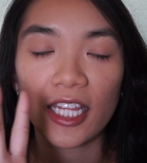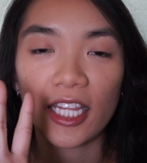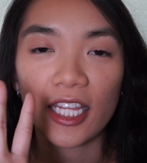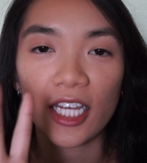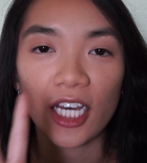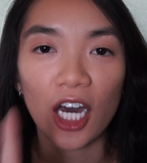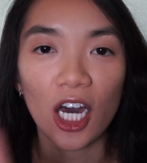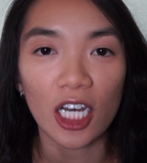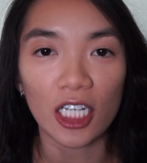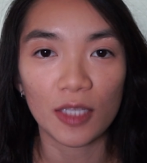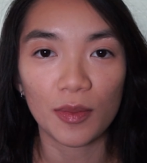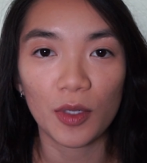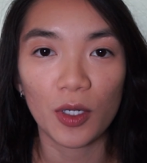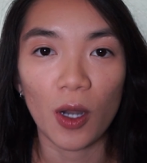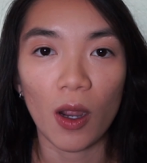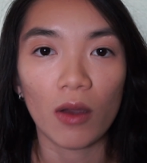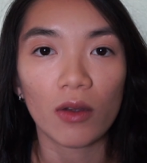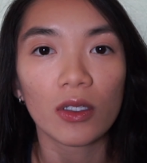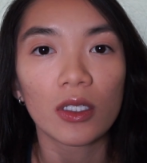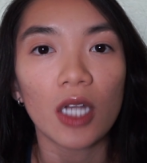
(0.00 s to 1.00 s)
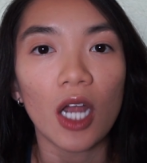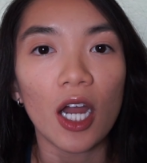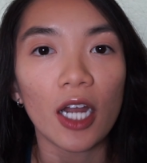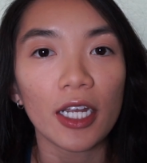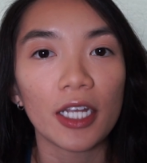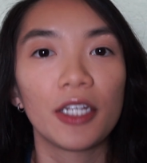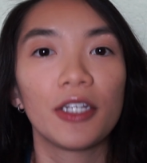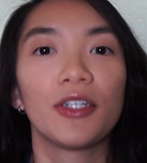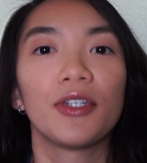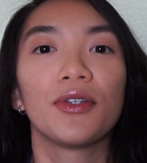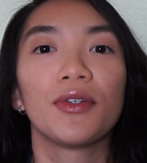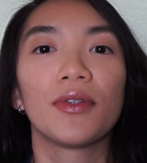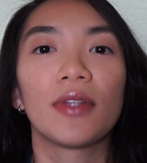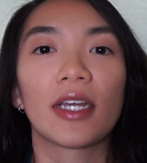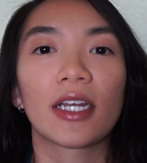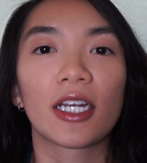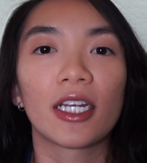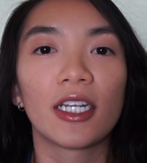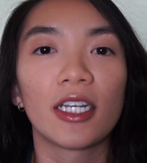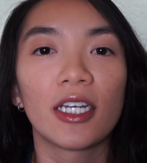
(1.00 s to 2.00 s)
the hospital I was talking to,
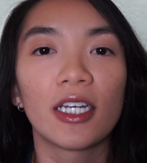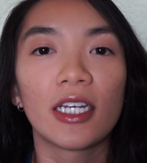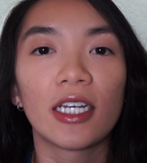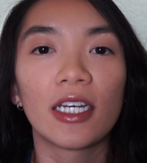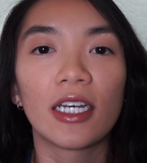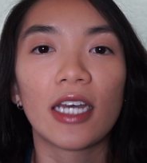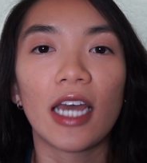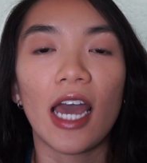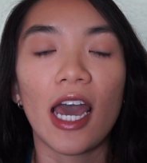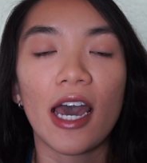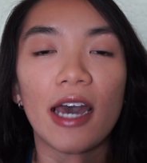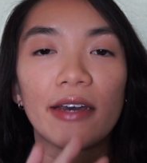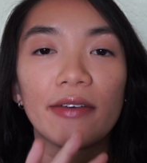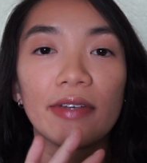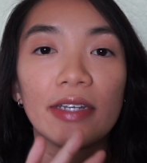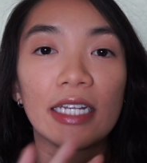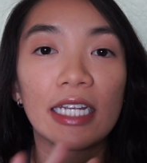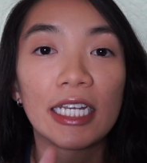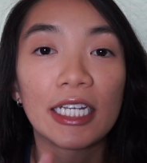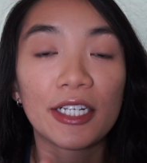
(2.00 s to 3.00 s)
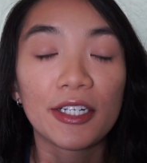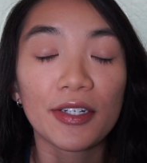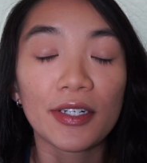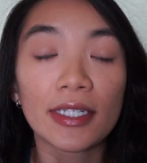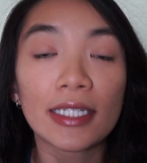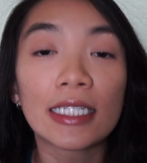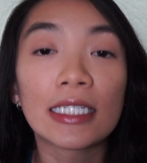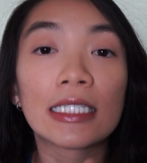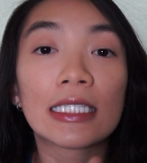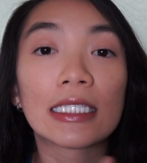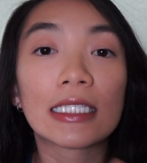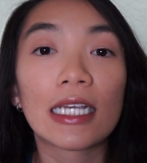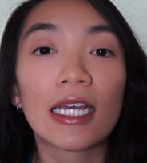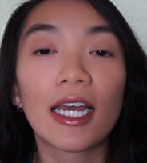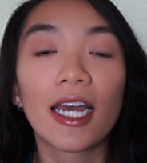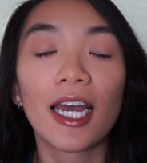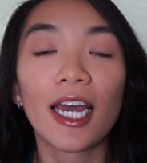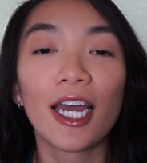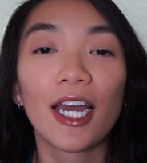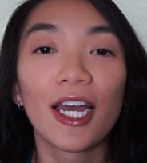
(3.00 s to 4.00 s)
they're gonna have an increase
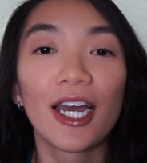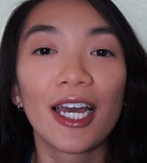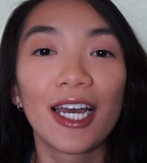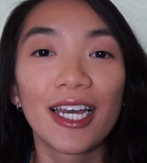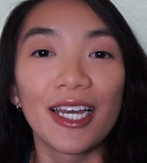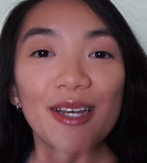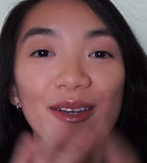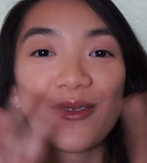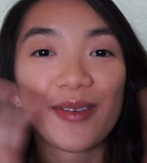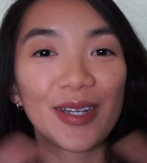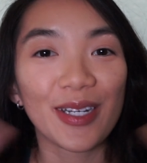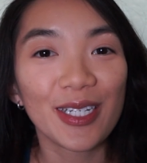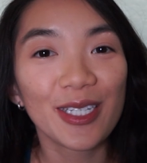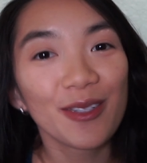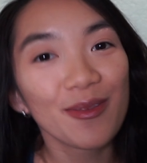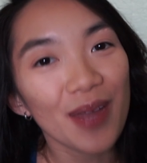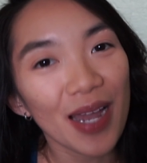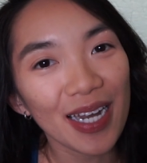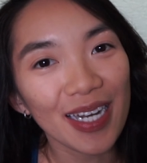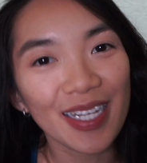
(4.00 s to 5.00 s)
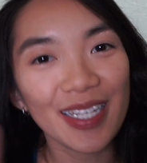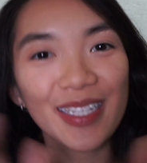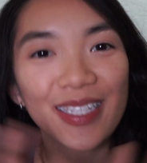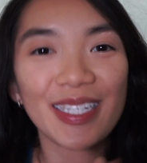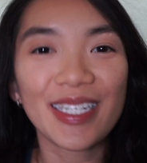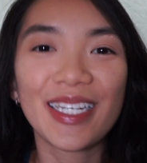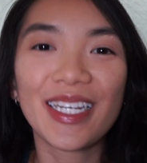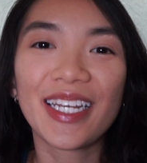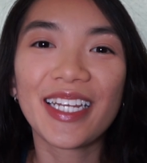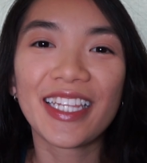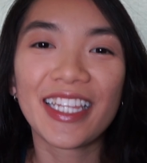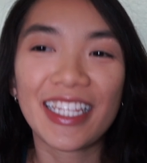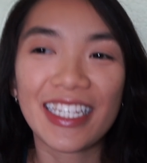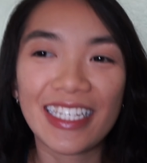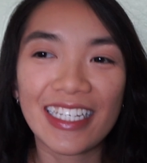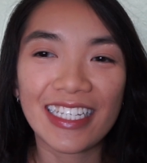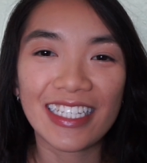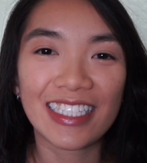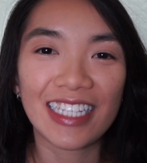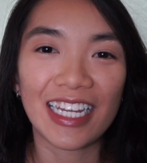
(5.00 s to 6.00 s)
very dramatically
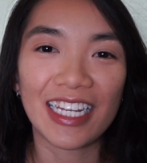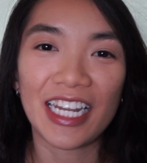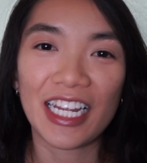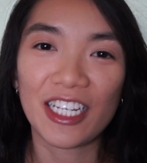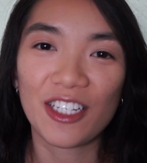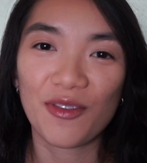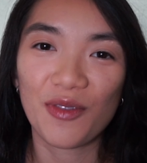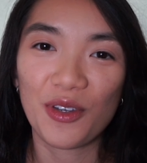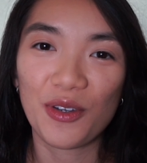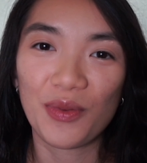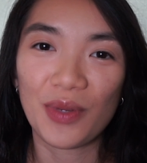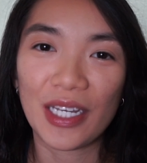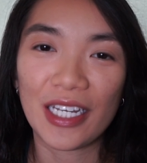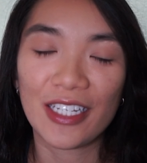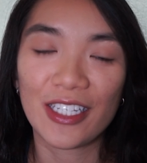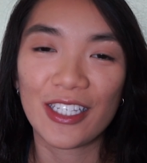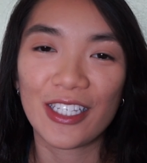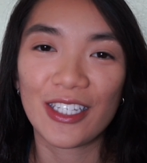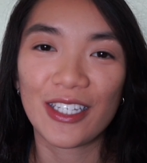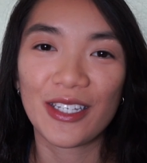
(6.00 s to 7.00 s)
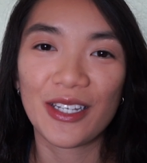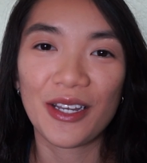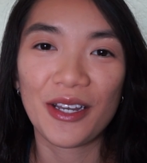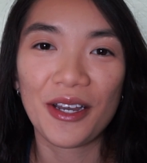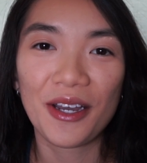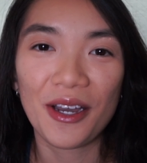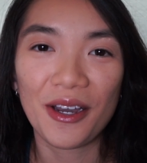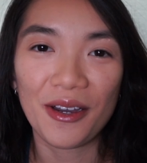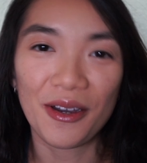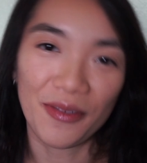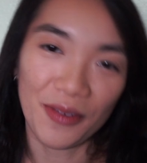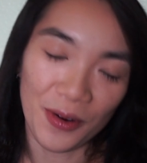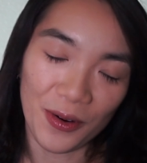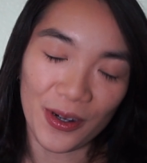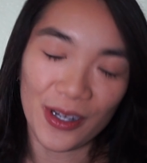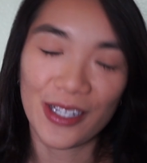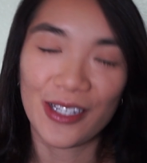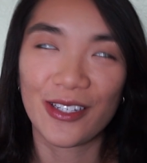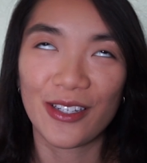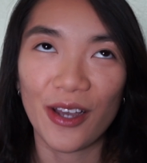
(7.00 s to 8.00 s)
these next few weeks, of
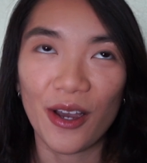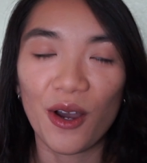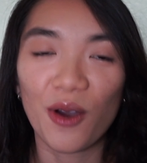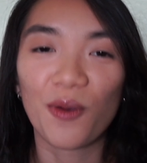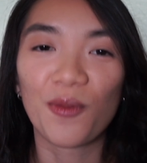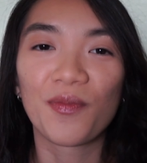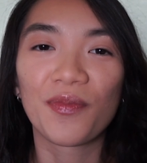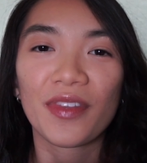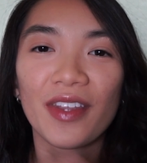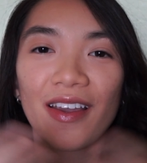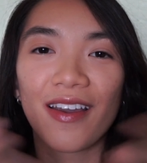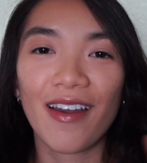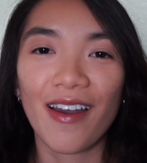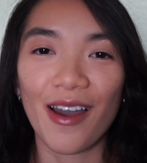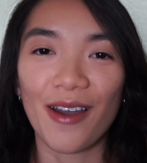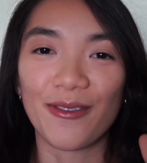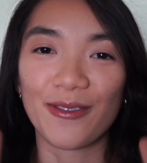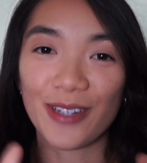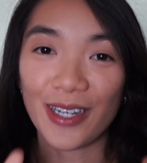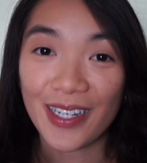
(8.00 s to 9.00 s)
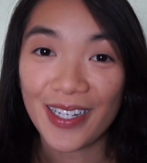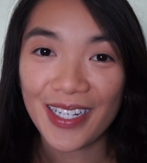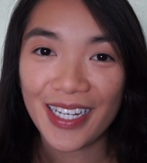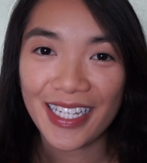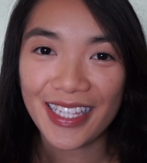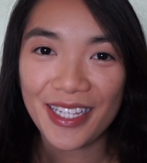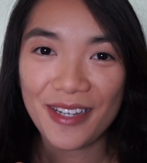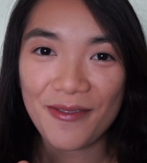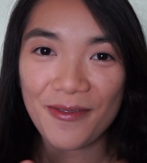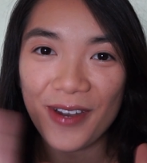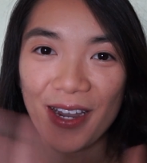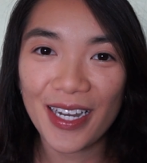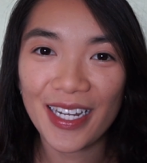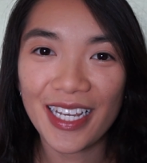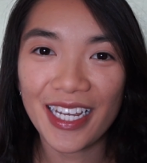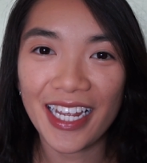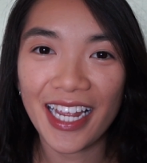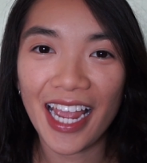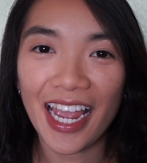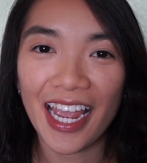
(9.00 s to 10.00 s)
course. So I'm trying to get them
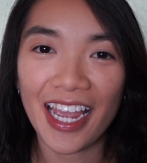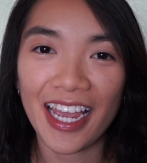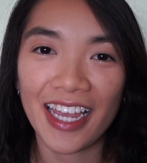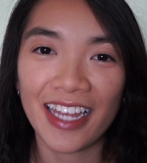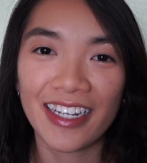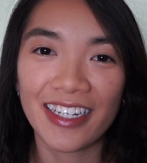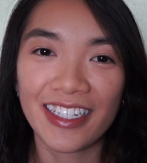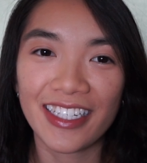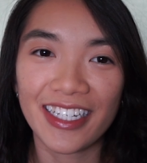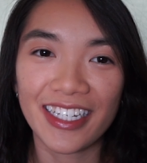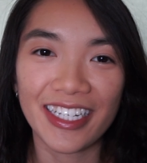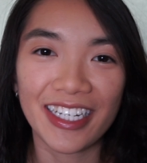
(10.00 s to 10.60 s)
ready and